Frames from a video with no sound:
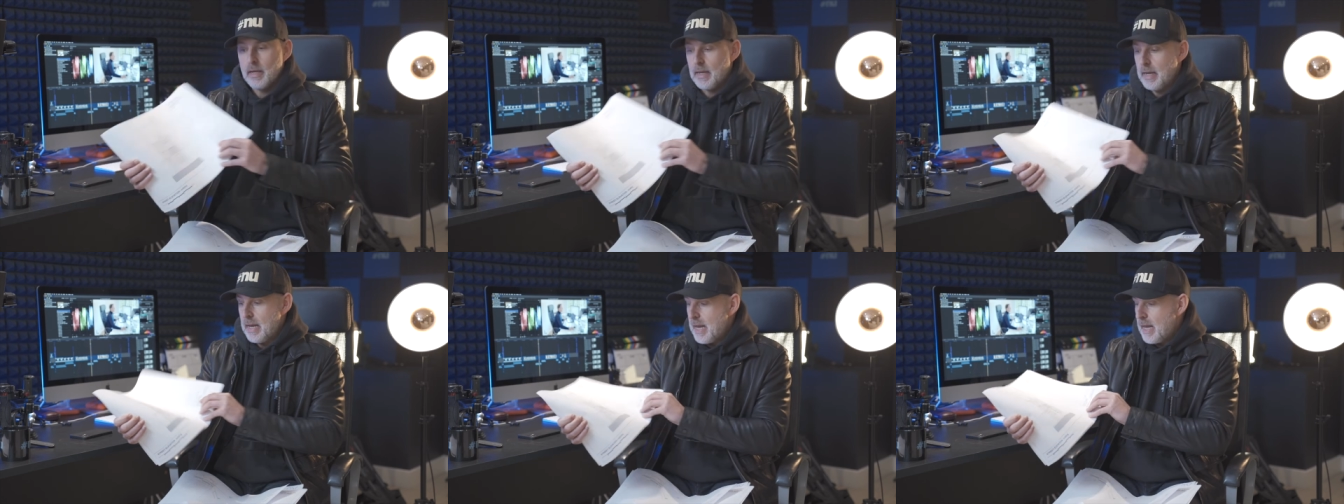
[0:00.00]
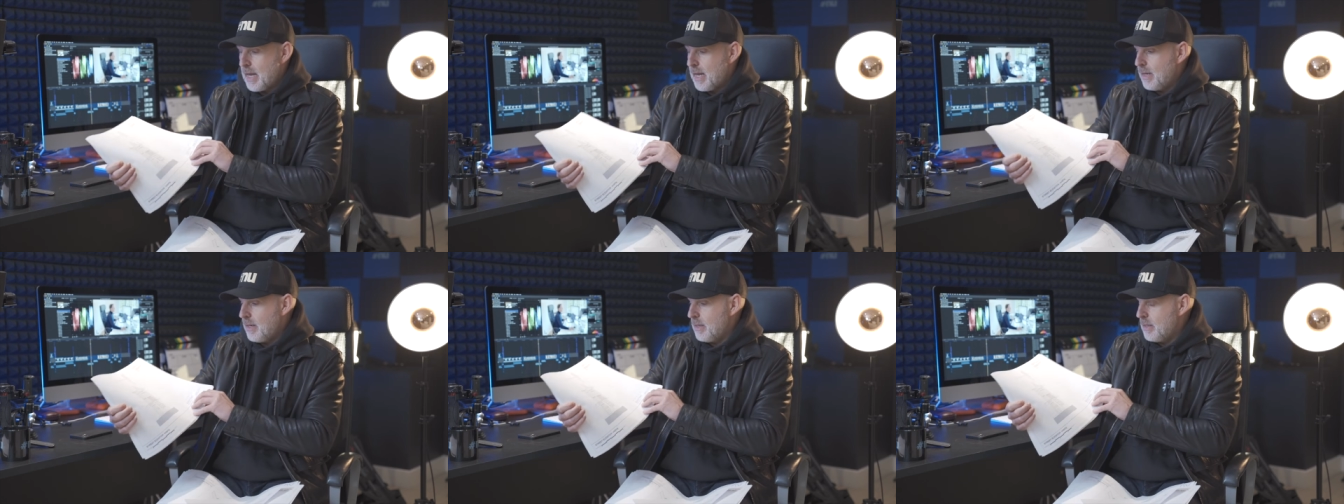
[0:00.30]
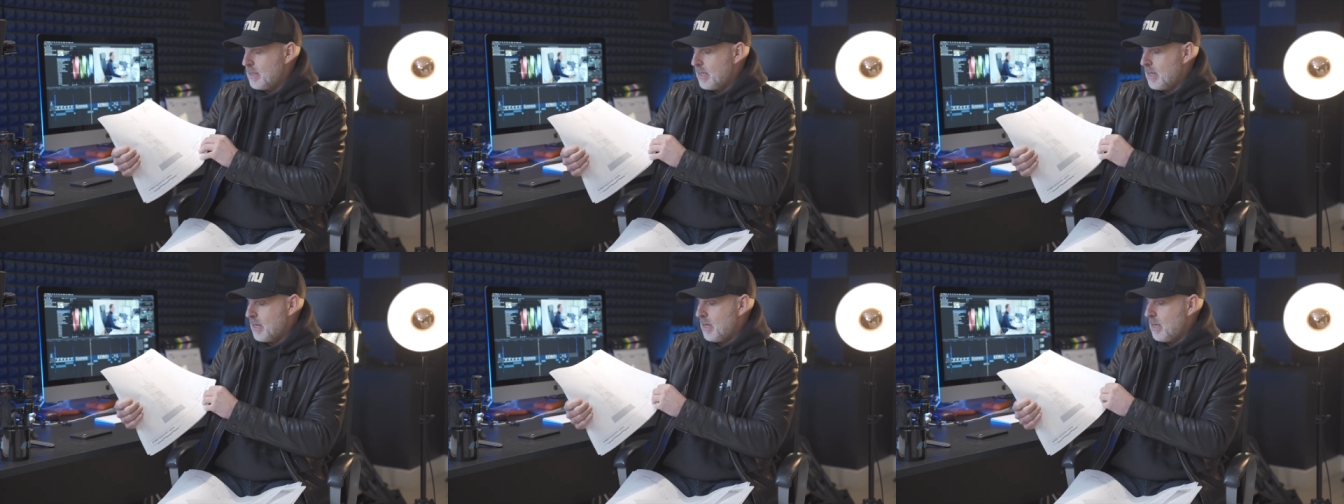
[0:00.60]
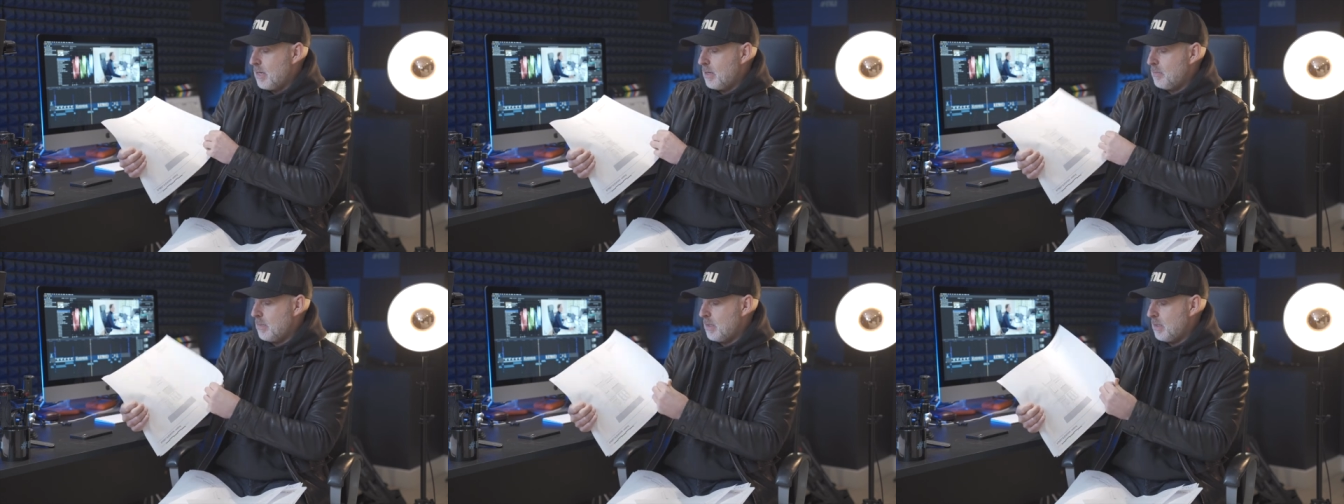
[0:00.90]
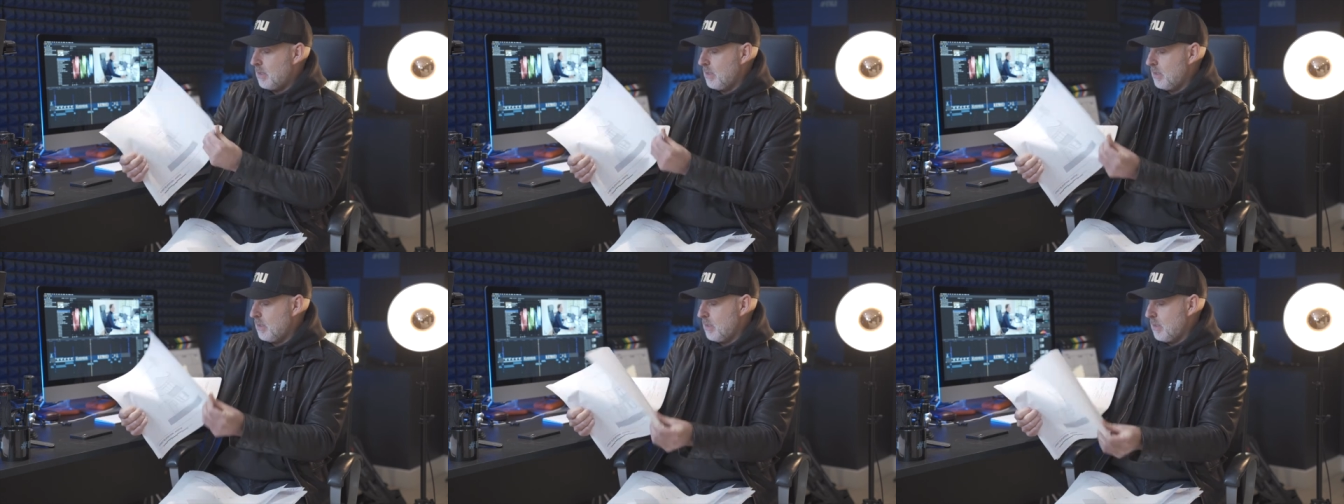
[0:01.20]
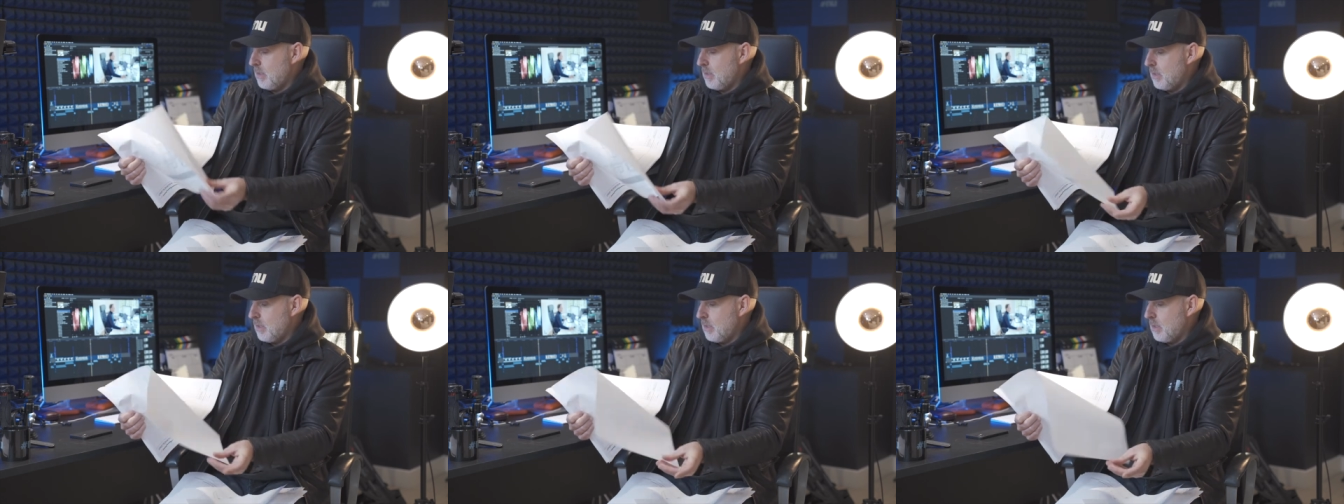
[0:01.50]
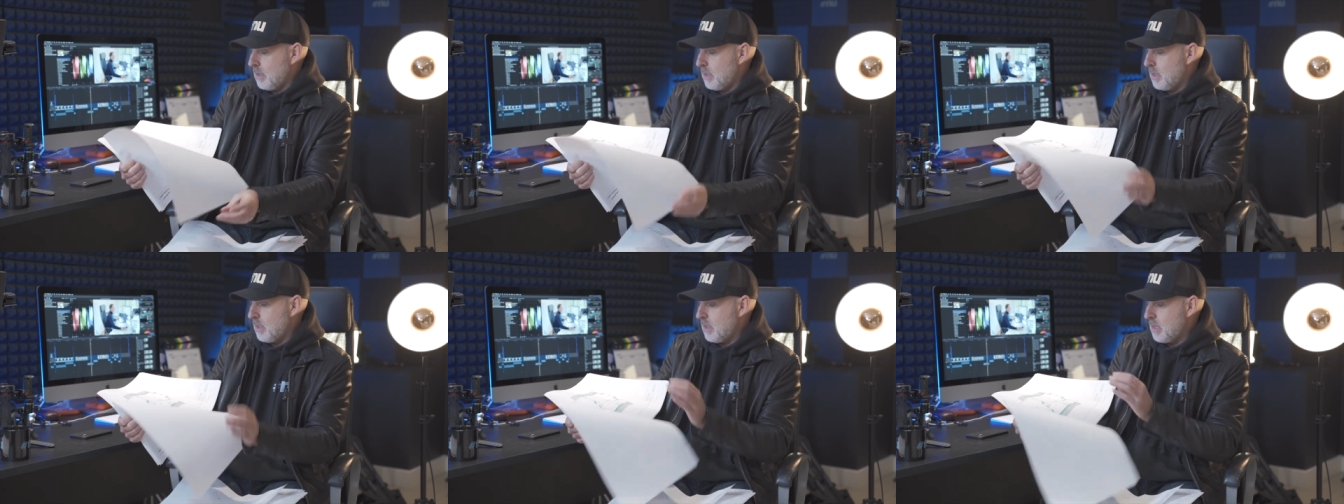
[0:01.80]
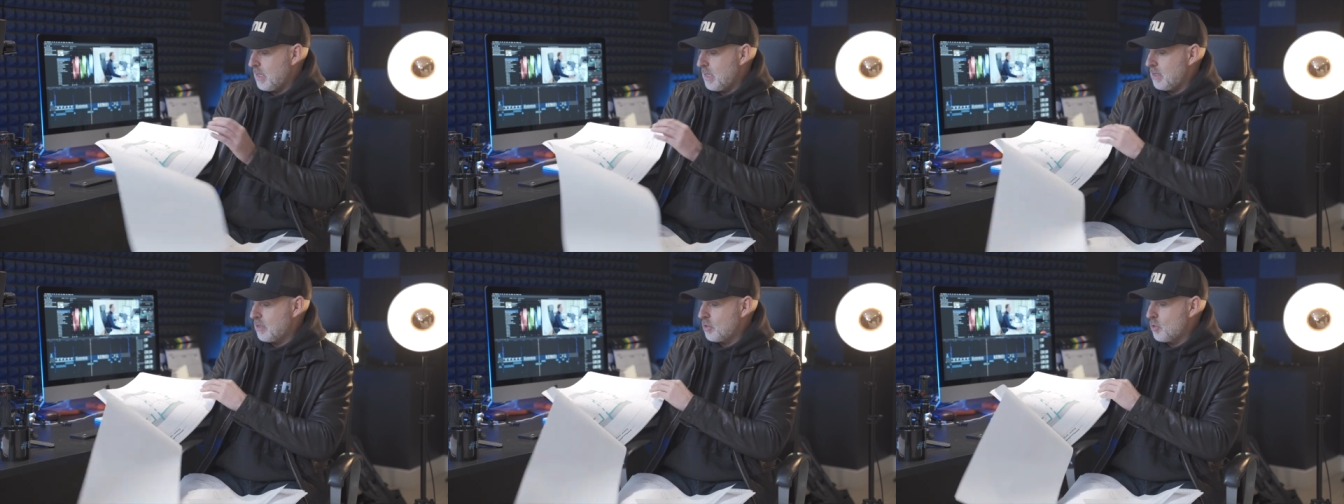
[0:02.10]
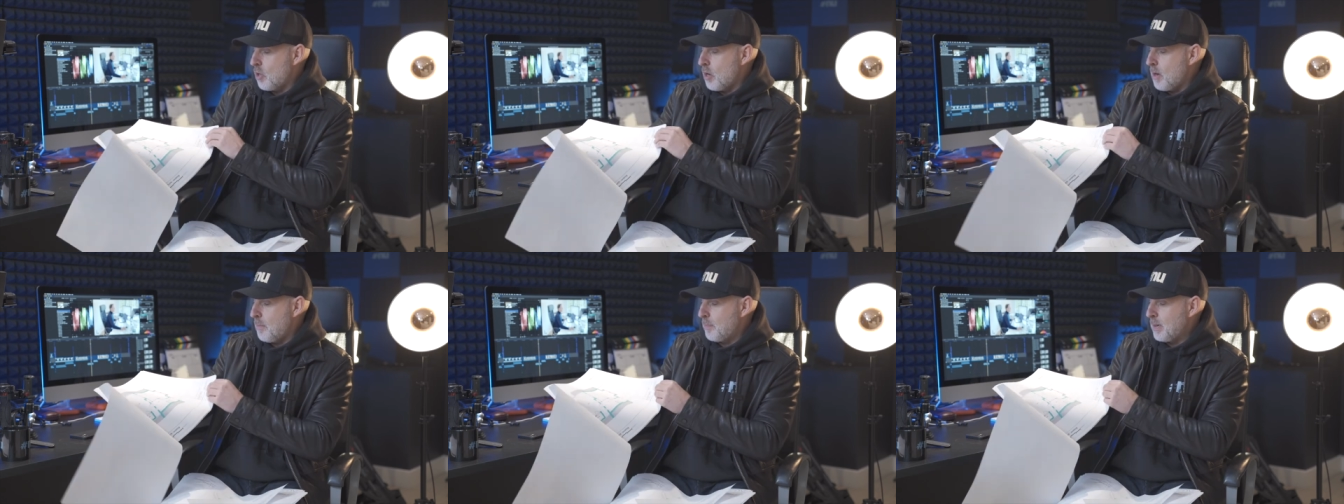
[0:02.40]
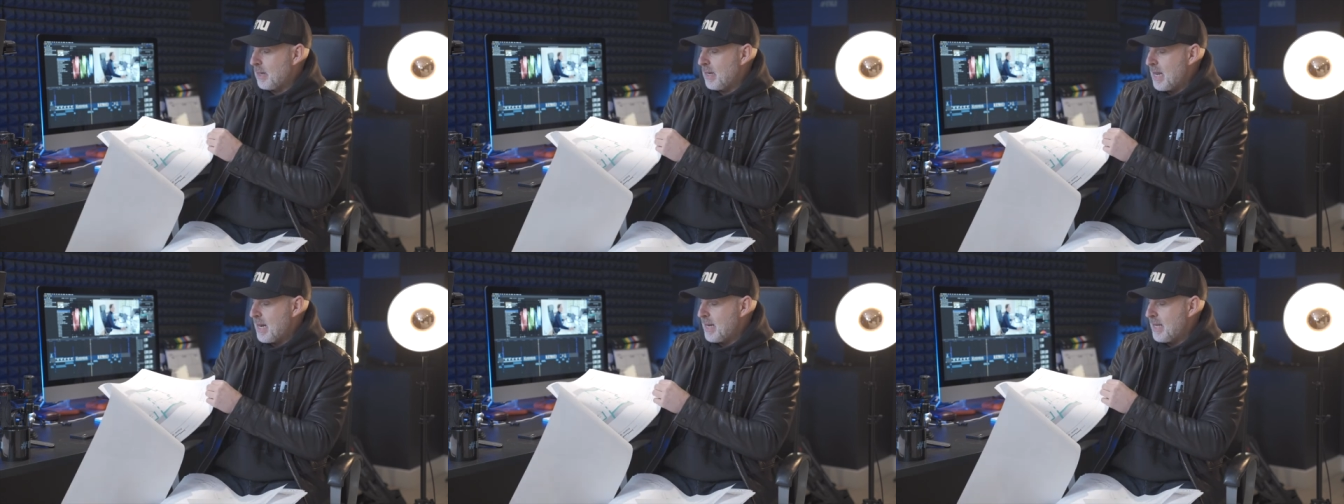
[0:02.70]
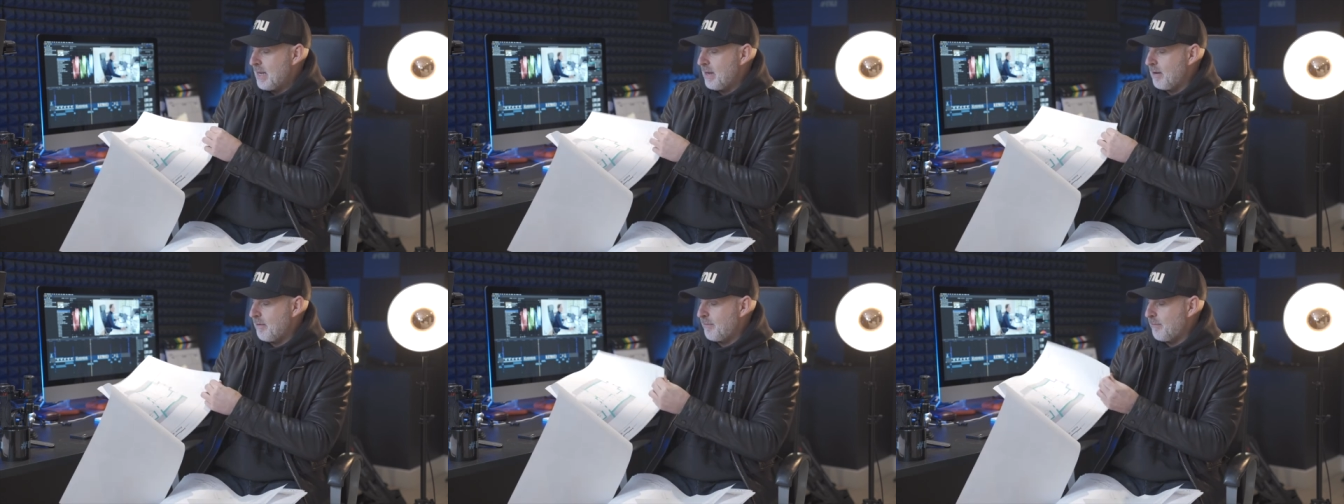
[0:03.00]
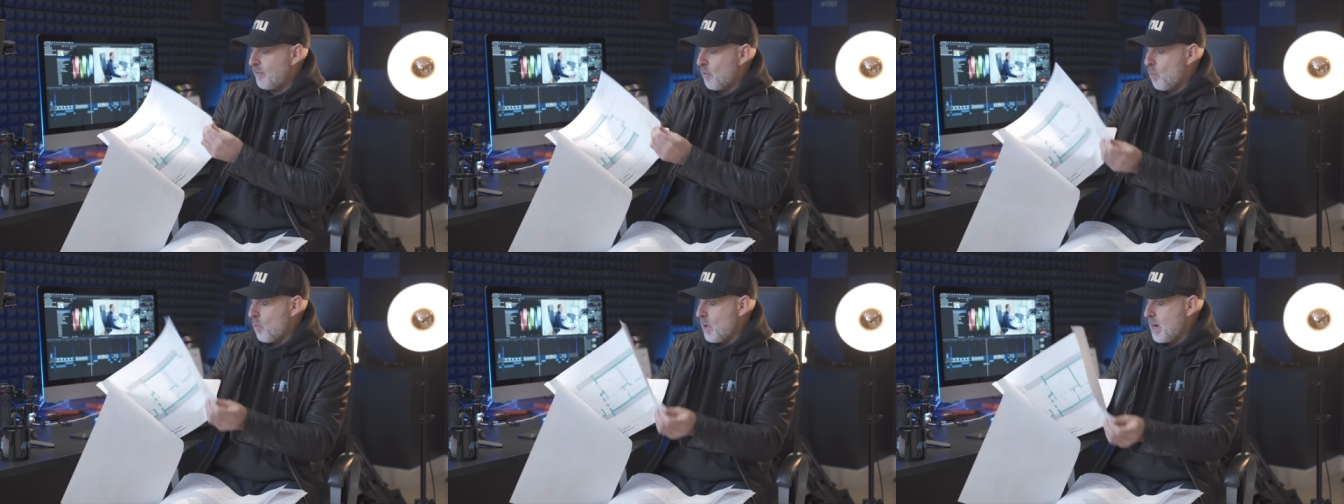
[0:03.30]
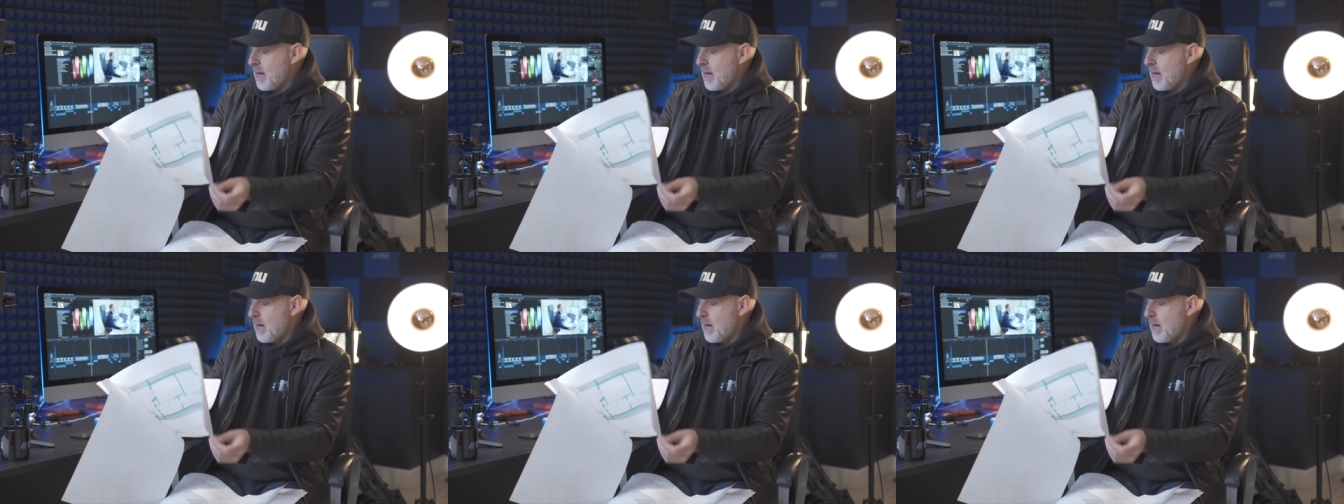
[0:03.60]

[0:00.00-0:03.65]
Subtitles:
And it's got planning for